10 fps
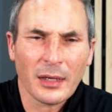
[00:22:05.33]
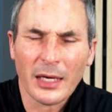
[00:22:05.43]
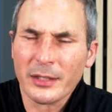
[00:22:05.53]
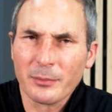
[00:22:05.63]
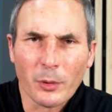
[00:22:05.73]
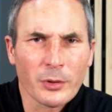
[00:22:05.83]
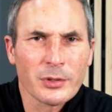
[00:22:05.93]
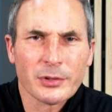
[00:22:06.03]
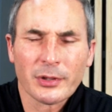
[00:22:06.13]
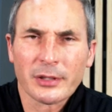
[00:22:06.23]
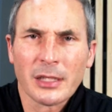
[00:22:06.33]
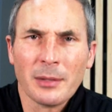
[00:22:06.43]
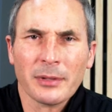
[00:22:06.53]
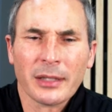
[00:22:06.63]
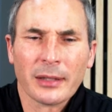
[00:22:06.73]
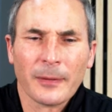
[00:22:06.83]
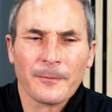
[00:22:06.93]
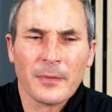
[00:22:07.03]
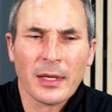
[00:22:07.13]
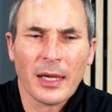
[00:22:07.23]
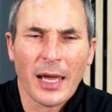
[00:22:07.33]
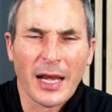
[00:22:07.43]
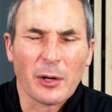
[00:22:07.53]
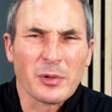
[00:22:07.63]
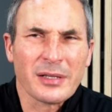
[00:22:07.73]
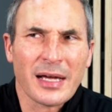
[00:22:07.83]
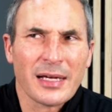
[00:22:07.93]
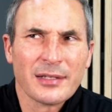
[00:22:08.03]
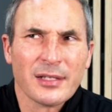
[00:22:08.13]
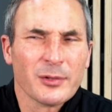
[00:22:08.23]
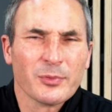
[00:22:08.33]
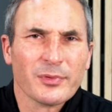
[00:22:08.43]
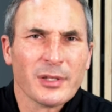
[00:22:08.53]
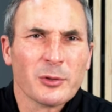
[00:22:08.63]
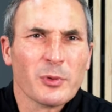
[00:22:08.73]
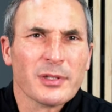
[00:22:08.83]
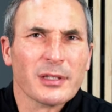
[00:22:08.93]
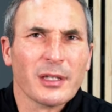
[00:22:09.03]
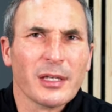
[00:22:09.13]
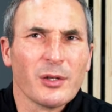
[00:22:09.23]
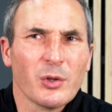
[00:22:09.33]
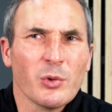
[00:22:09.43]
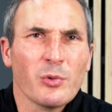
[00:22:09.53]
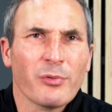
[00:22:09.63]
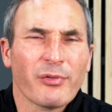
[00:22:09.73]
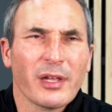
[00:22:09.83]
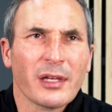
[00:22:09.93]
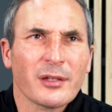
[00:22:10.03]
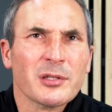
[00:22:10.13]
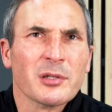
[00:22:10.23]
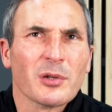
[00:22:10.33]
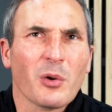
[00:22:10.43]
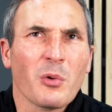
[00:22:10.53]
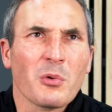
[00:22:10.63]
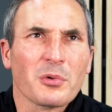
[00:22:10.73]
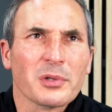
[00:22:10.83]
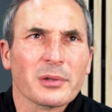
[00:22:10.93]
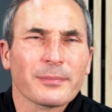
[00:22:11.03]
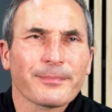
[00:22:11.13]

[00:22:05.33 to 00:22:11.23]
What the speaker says: And then more started coming. And I realized this wasn't a new thing. This is old.